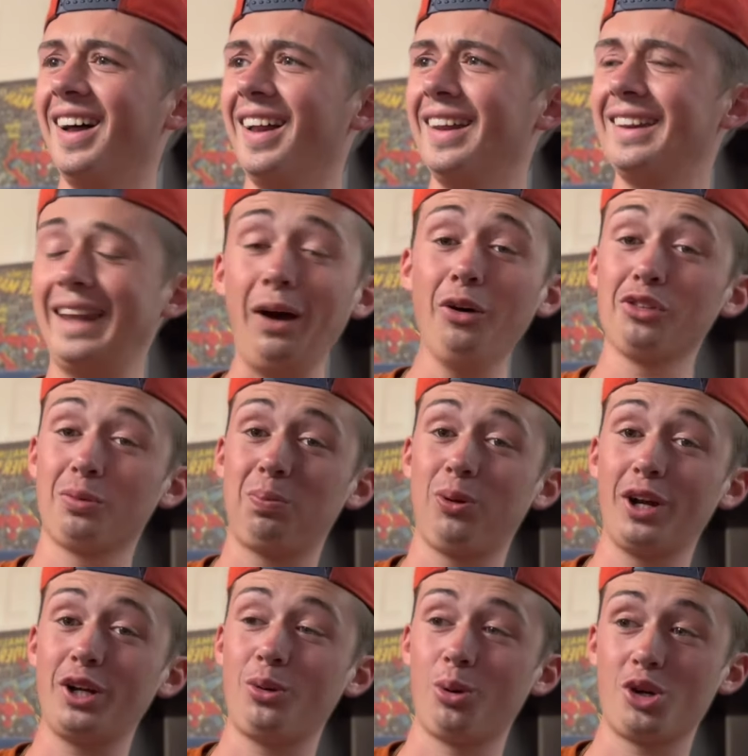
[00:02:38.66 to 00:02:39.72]
That was a
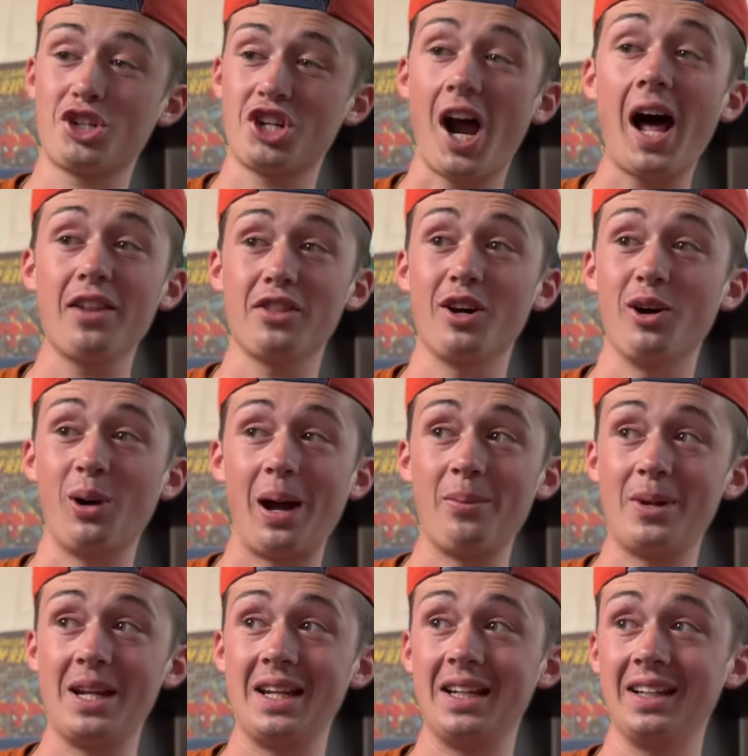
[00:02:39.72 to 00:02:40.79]
pretty cool shot, though. I
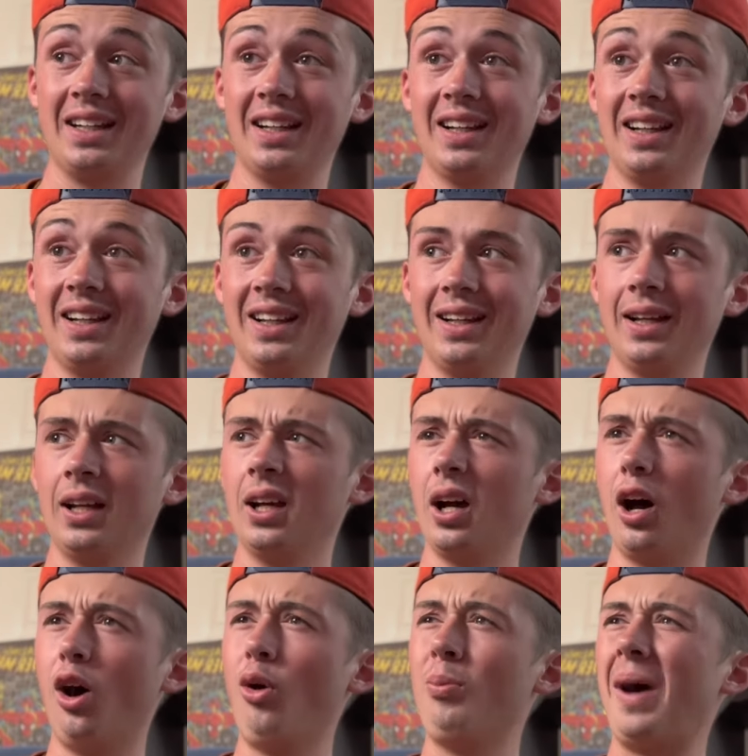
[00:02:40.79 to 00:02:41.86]
mean,
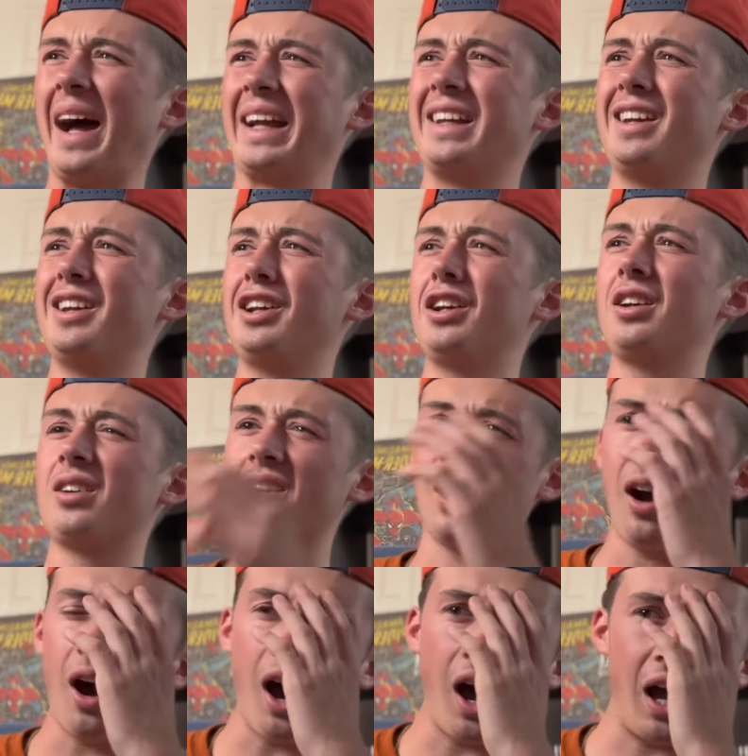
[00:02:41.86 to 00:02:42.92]
oh my
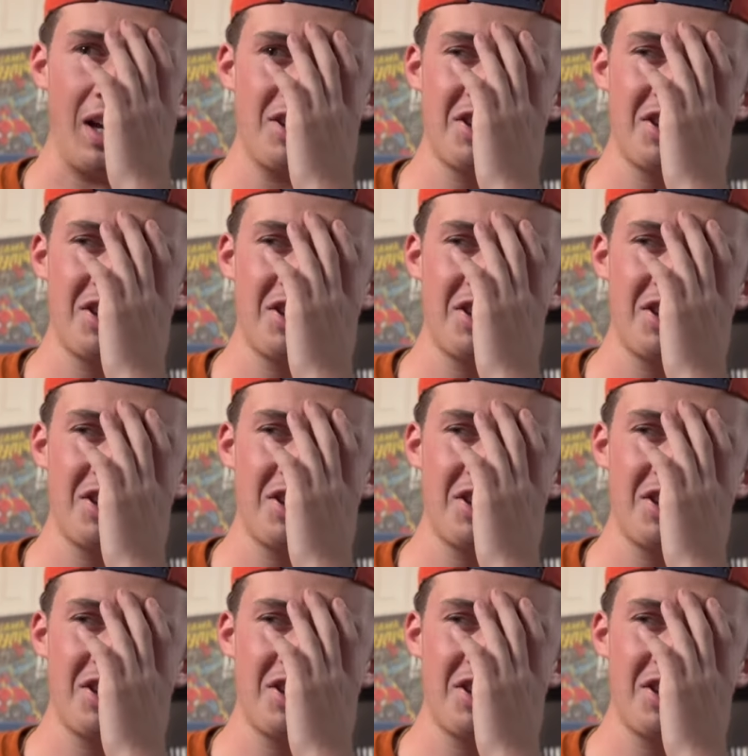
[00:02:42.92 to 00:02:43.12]
gosh.